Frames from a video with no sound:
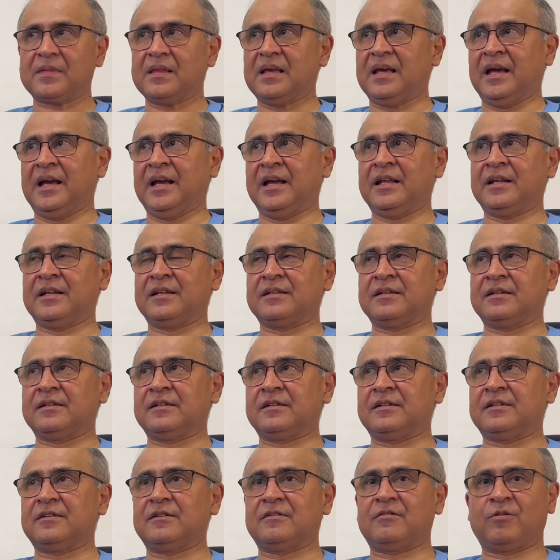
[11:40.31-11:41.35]
and
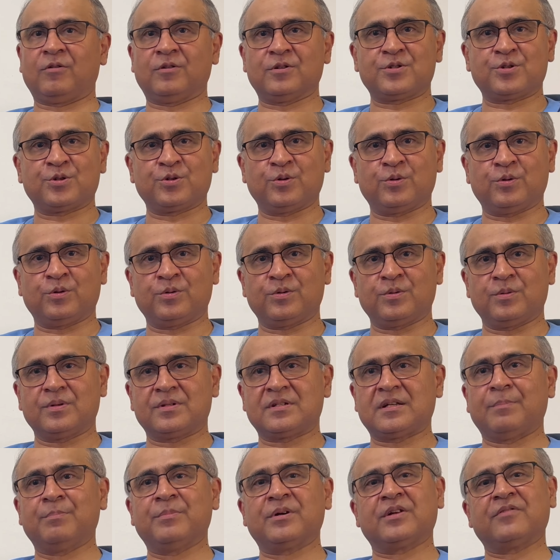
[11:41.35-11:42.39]
also
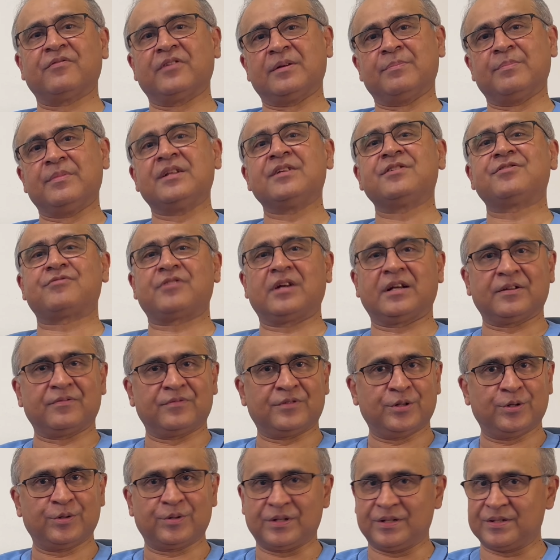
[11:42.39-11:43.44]
some bit of administrative
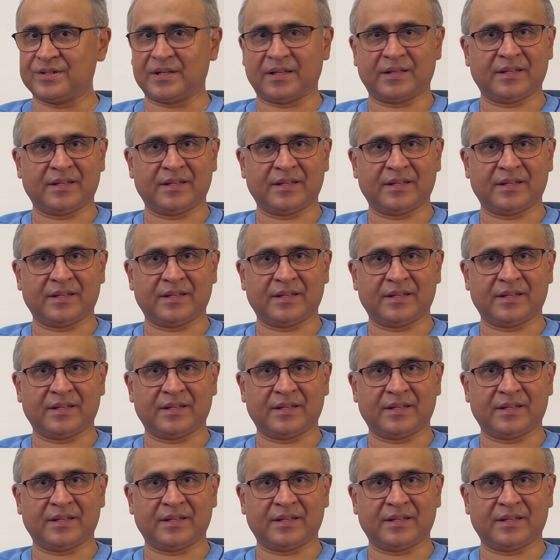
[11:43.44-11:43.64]
duties.